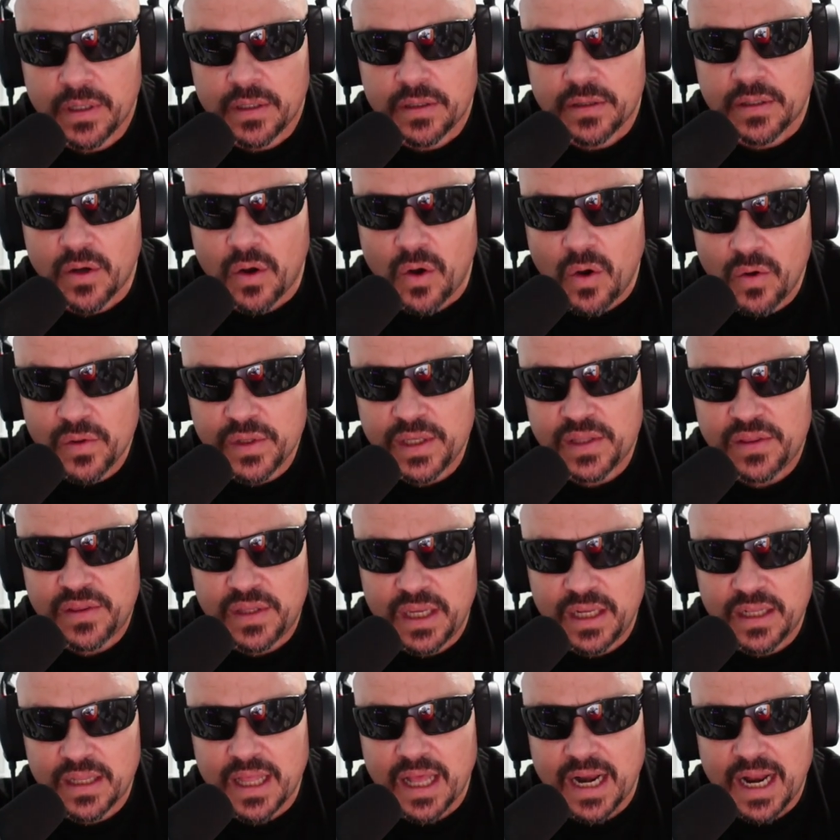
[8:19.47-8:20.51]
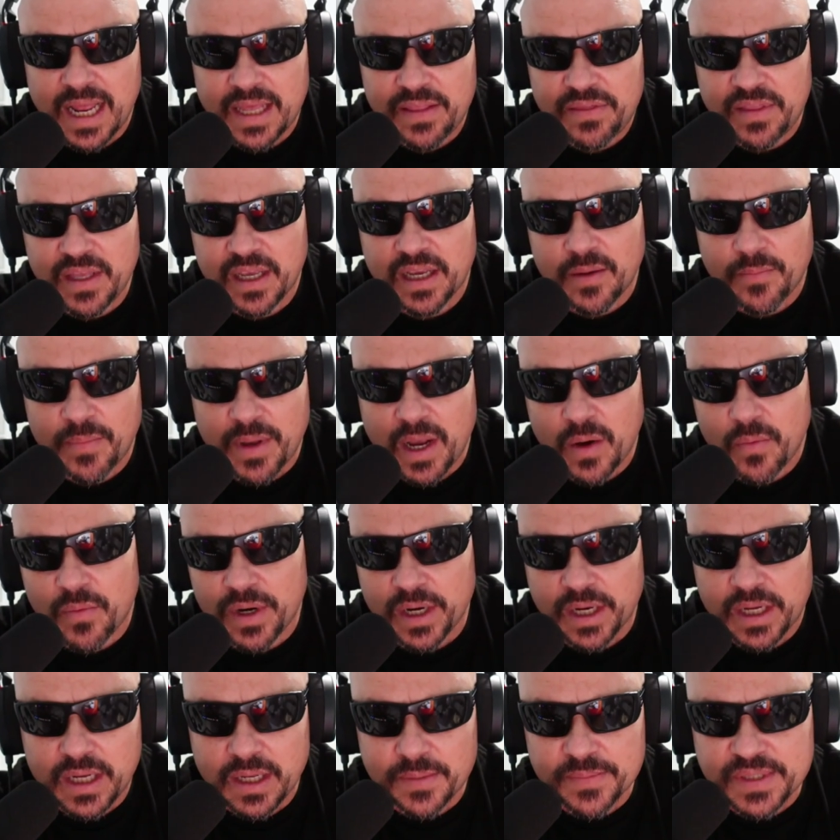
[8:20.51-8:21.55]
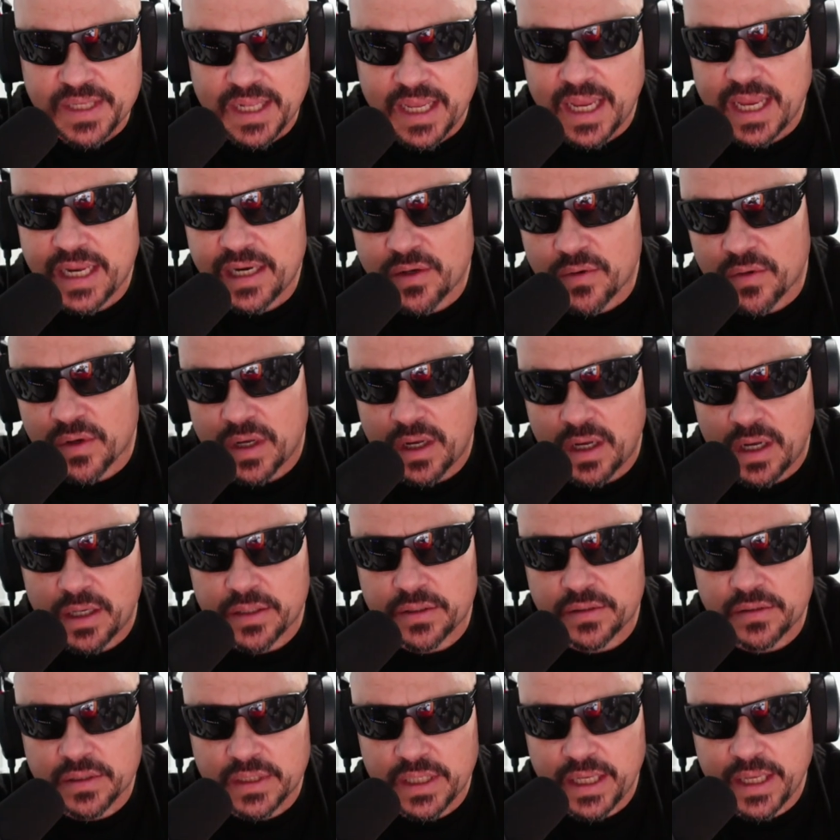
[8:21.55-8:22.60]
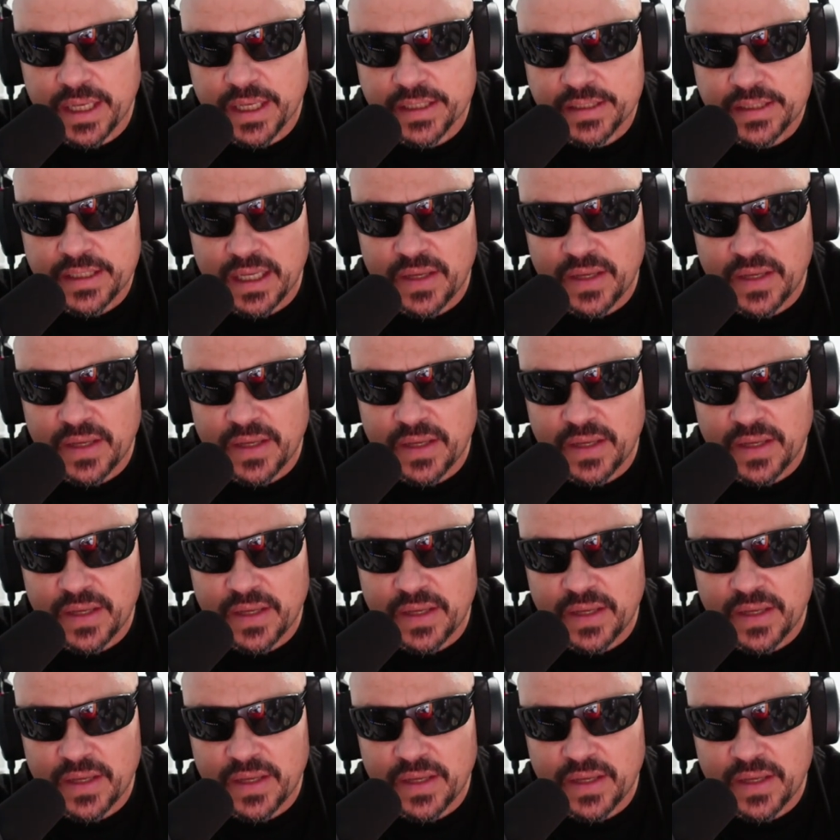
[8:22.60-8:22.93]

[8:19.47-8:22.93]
The only thing that I think about when it comes to Aidan O'Connell is